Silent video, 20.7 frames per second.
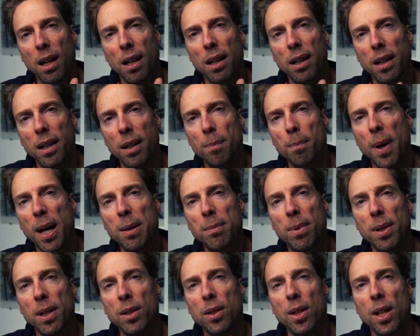it might be
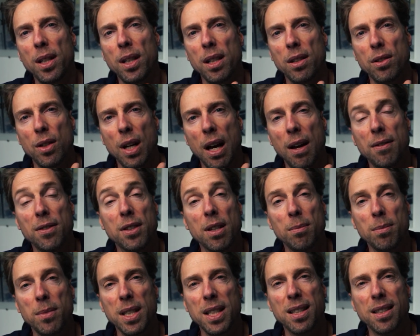a good idea to have
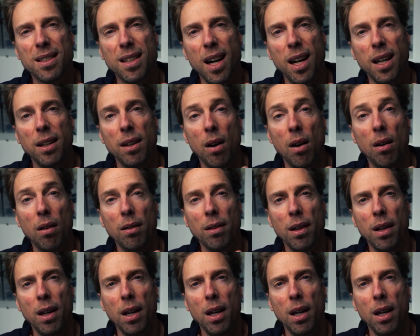something tight on.